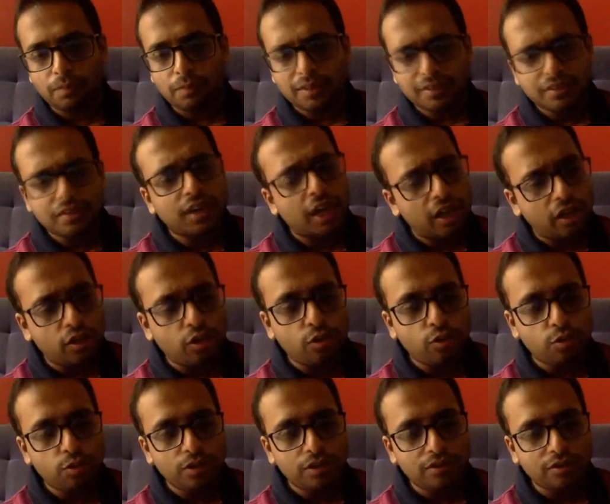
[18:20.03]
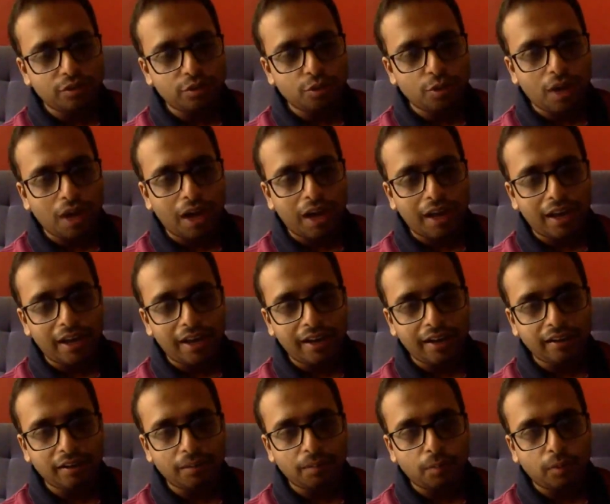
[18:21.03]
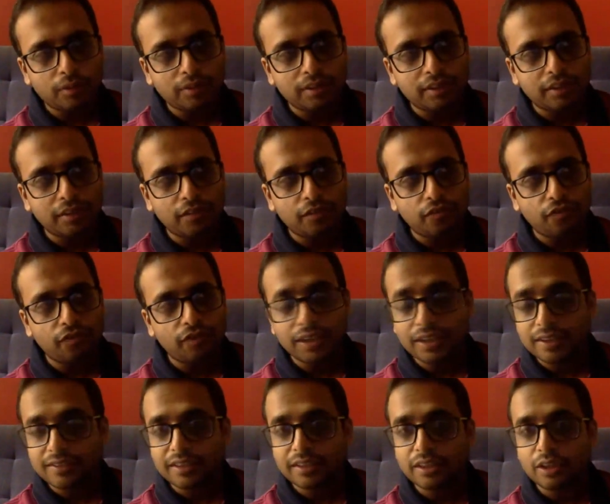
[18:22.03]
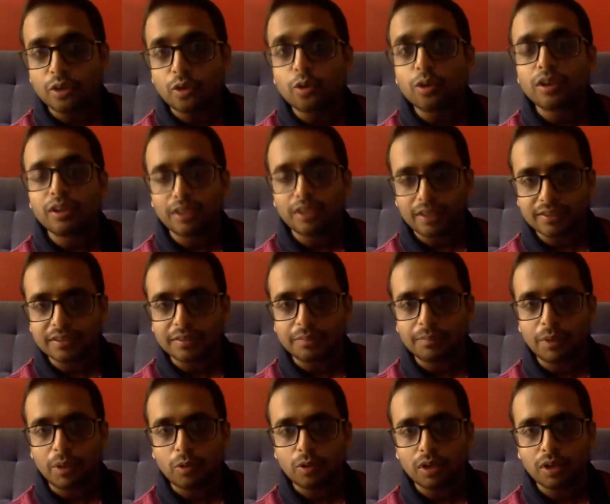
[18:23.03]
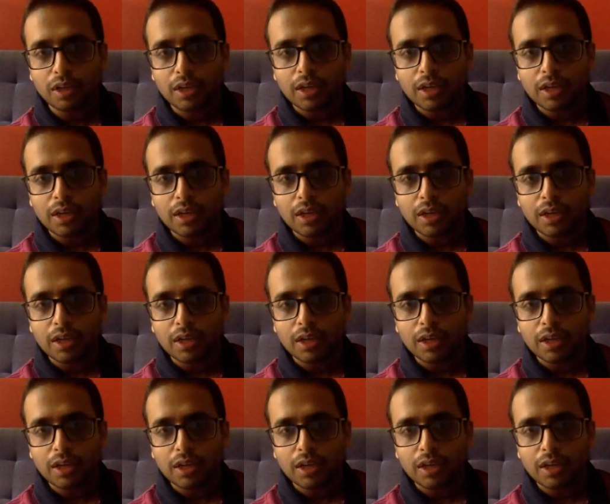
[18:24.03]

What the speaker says: must try to do is to highlight the positive things and the good things about